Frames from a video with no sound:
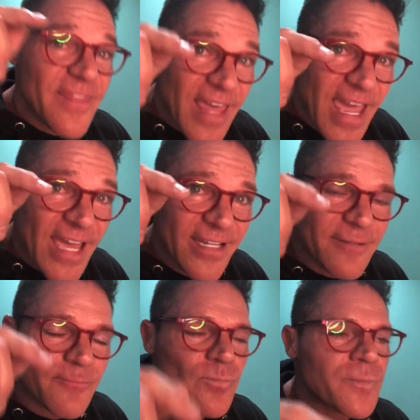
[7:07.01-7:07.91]
then
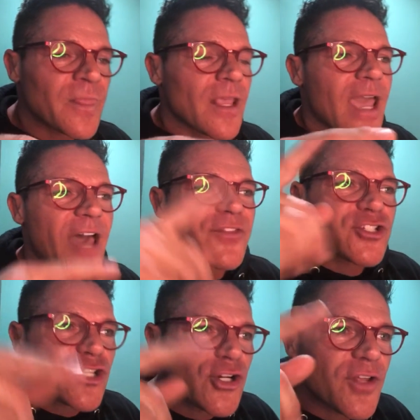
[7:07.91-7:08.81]
at the
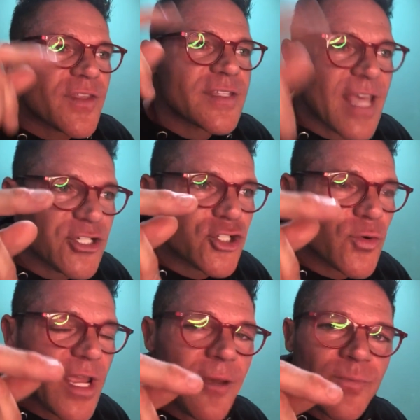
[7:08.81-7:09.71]
turn of the
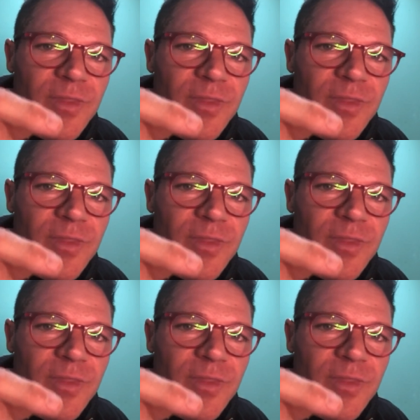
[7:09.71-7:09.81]
century,